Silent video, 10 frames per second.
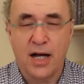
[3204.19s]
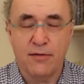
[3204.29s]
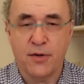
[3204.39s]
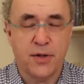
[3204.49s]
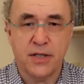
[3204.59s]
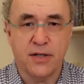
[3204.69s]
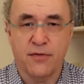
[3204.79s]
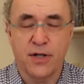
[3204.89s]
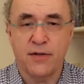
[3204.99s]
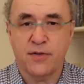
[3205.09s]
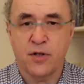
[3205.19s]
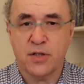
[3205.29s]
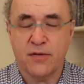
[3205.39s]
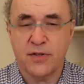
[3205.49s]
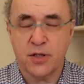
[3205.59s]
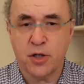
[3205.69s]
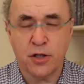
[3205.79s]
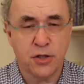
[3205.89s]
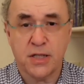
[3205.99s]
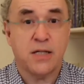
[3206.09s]
everything differently for those different
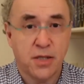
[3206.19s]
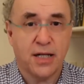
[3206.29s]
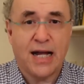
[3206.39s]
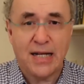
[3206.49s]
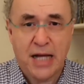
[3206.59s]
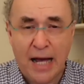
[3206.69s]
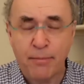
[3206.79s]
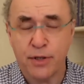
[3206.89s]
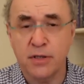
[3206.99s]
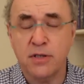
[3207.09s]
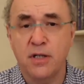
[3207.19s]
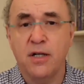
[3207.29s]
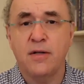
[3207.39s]
instruction sets and that has happened